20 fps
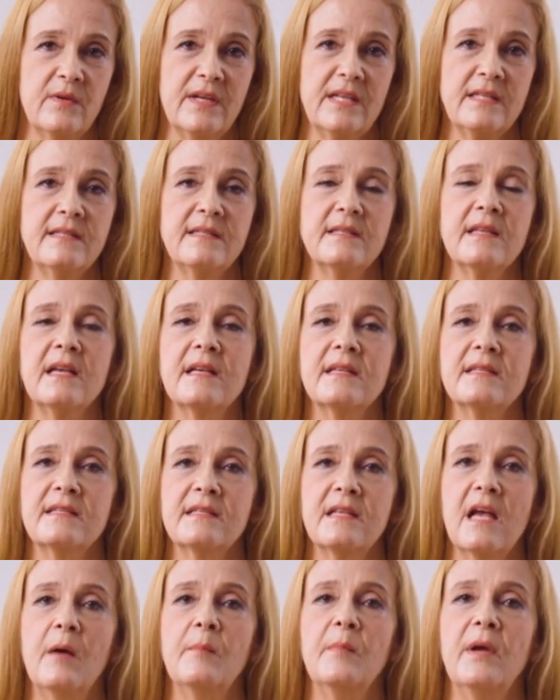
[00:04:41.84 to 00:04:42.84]
is
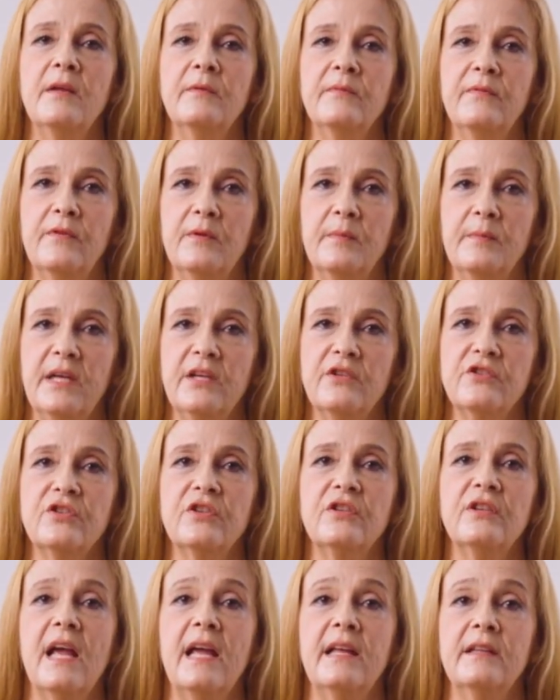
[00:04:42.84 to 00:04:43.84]
some
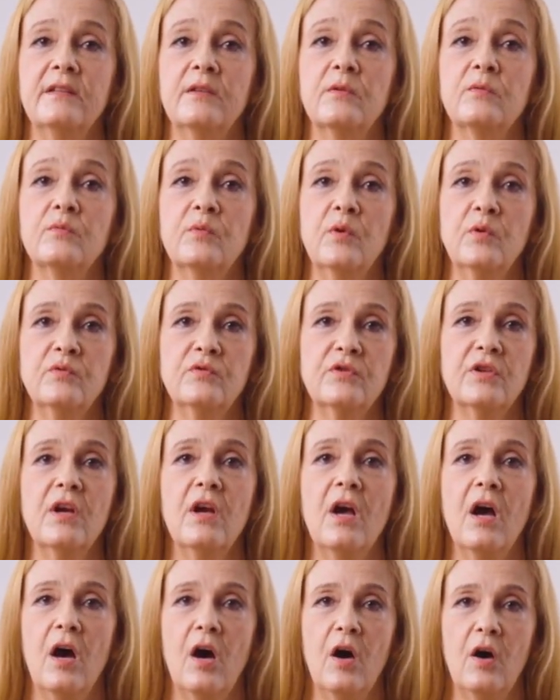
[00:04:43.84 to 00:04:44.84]
inflammation in the root
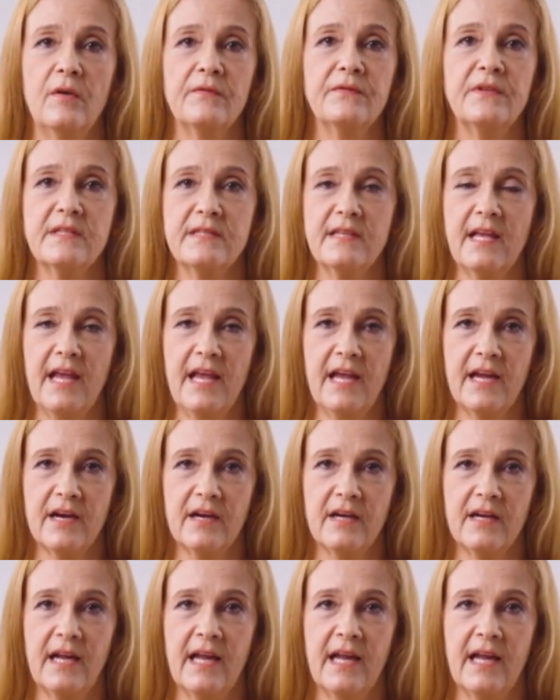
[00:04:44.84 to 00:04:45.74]
of this hair.